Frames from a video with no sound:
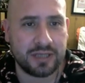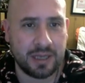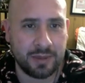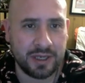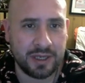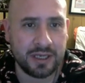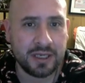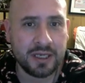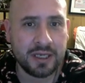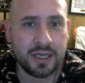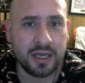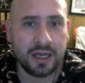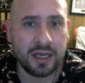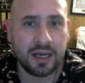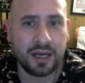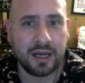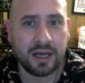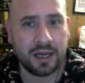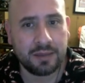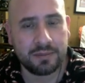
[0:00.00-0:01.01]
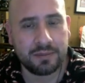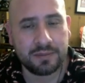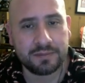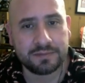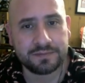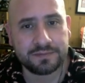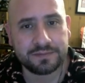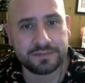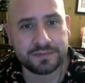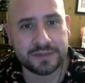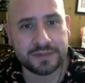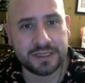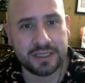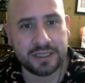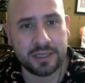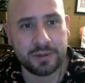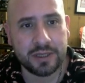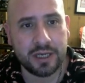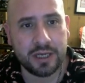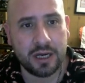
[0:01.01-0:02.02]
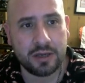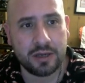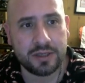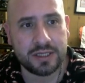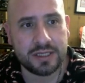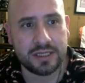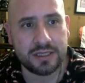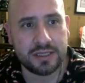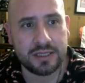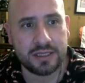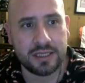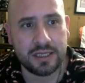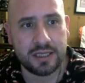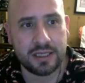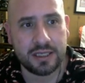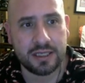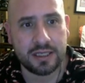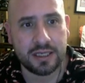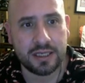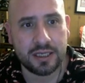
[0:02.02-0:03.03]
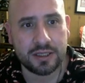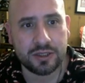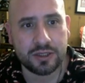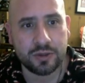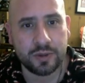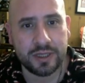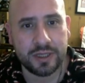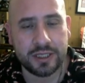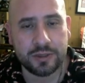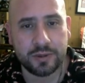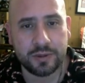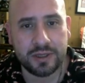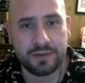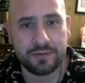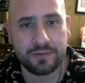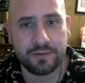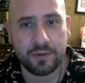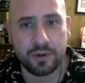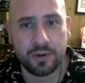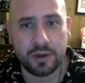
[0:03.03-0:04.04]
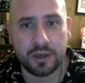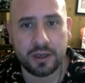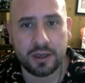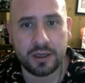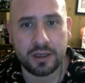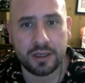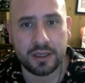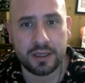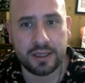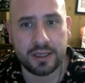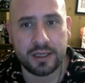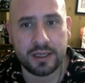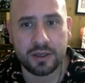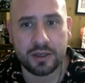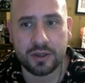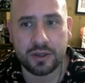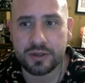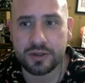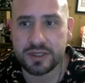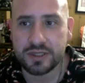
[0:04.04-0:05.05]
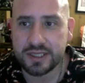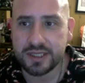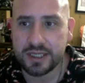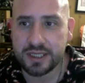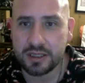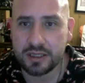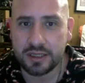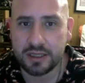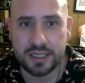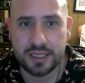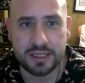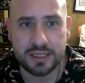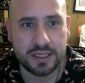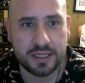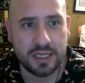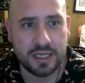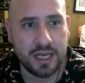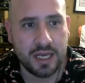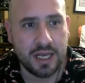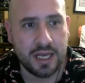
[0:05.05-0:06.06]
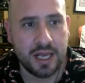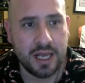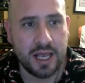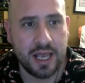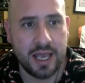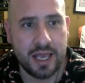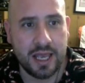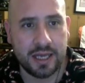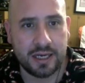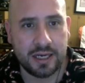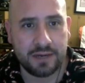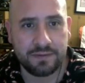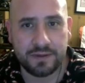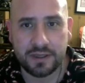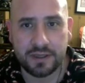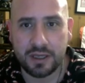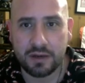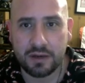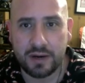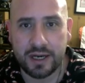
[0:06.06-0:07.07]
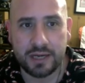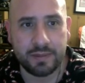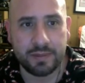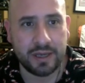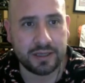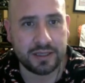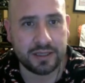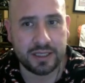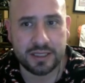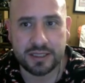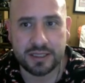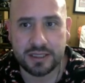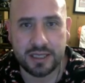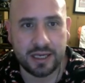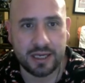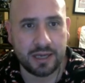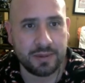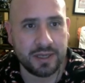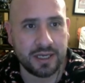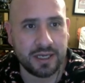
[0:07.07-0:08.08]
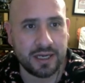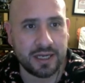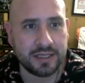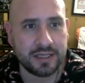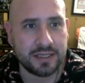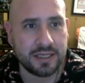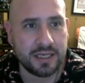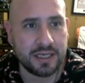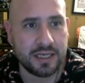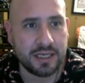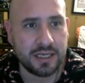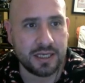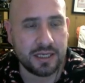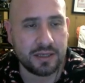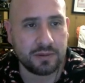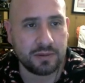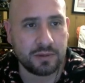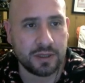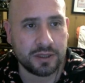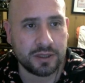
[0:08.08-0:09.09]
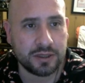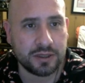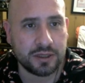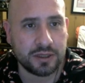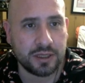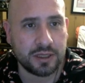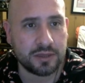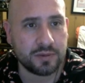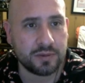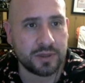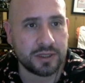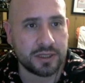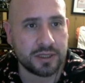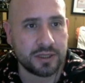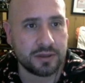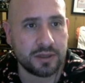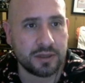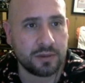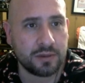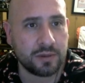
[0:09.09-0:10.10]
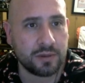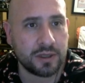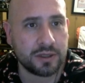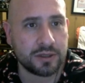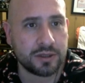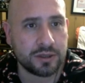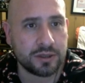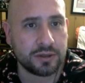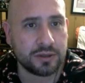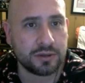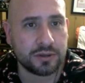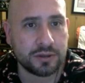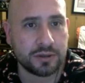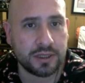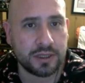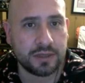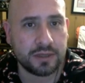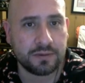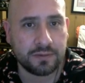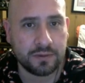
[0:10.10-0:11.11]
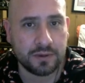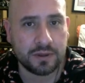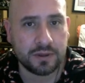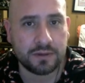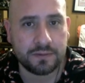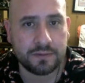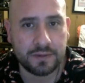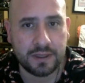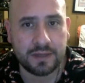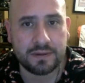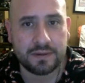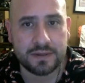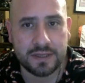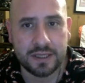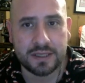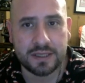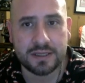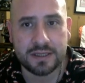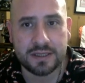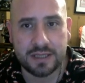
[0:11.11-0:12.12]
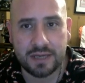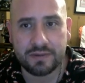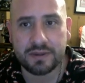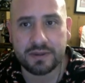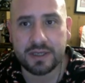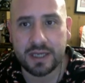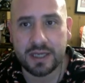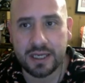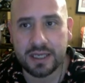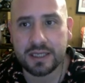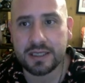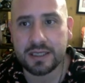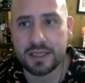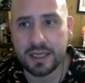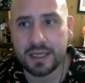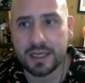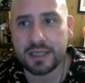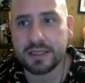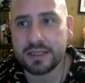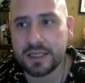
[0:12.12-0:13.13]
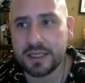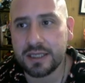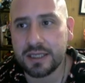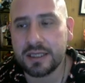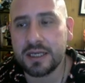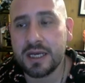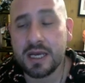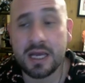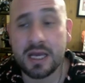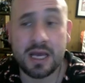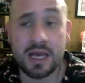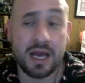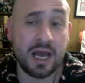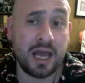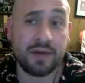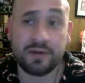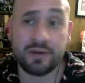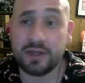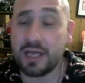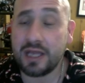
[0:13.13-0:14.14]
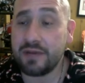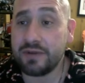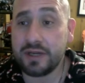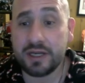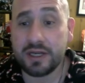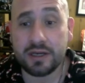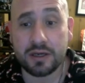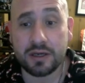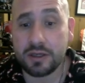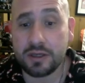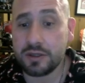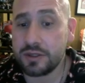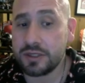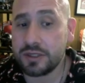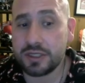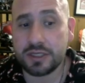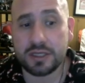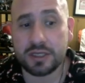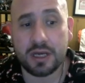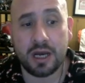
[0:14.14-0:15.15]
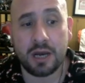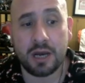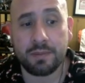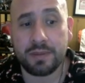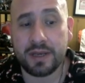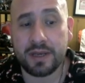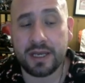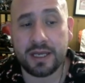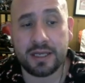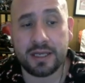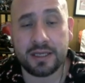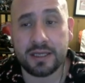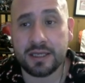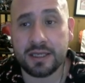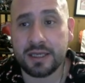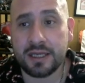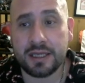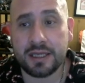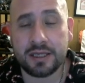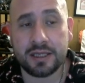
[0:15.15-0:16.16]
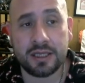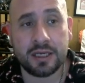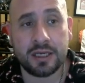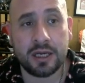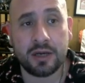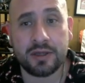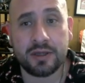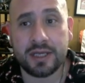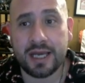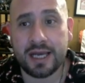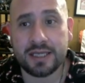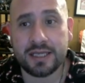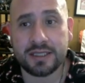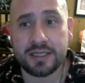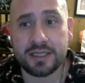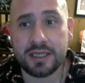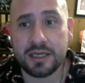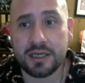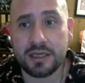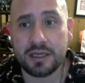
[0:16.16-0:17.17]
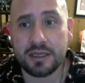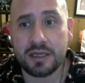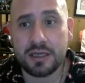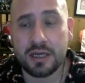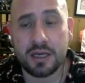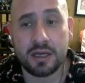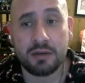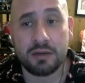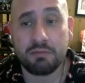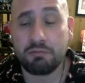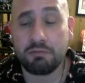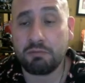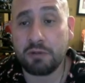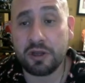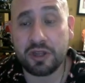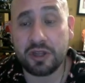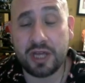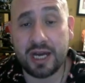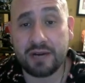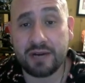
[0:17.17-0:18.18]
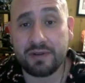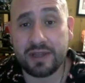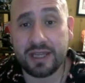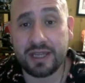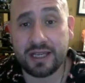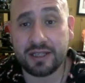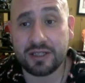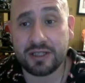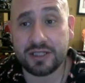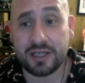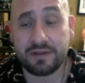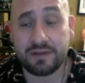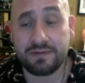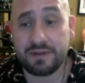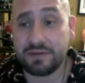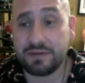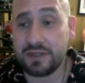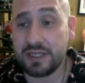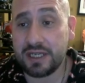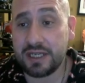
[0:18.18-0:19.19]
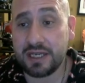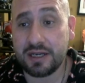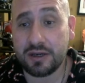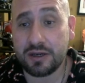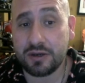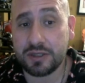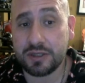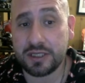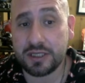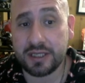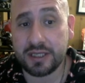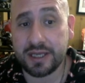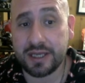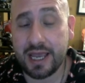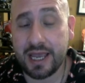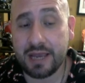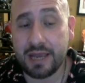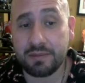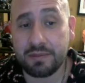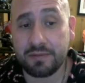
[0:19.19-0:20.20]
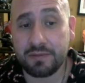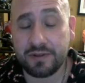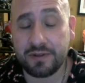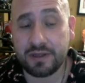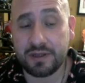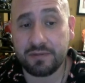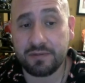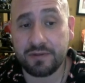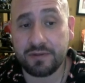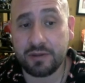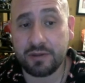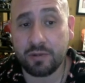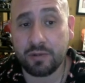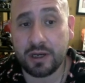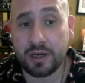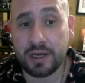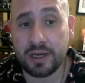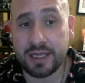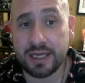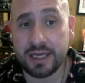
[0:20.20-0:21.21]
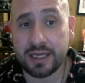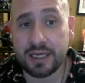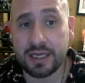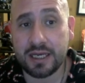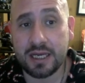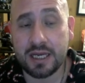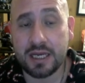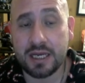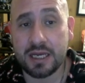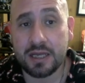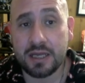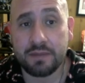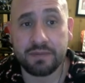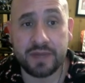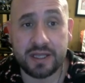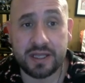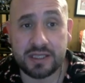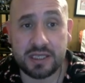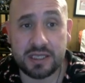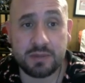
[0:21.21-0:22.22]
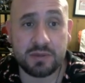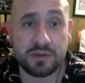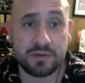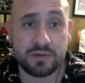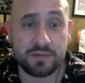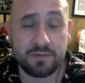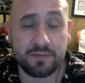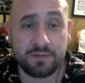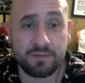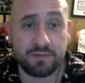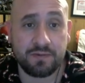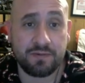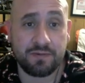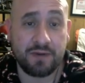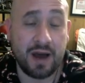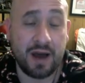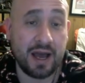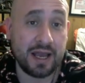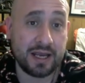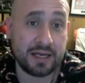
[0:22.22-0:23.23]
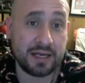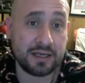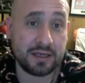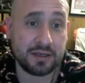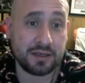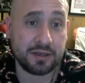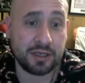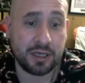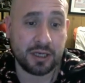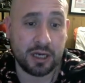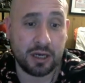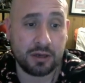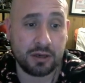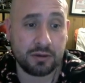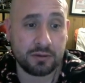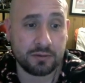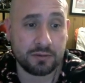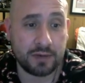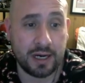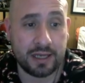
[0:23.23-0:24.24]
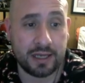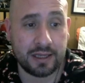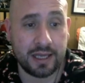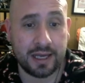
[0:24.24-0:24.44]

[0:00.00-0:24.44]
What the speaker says: Damn it. There we go. This is the 2024 Heroes tier list. And I feel all right about this. Like, I mean, I see 1, 2, 3, 4, 5, 6, 7, 8, 9, 10. I have 11 heroes up in, the S tier out of, I think there's like 50 heroes in the game, 51, I think. That seems fine, right?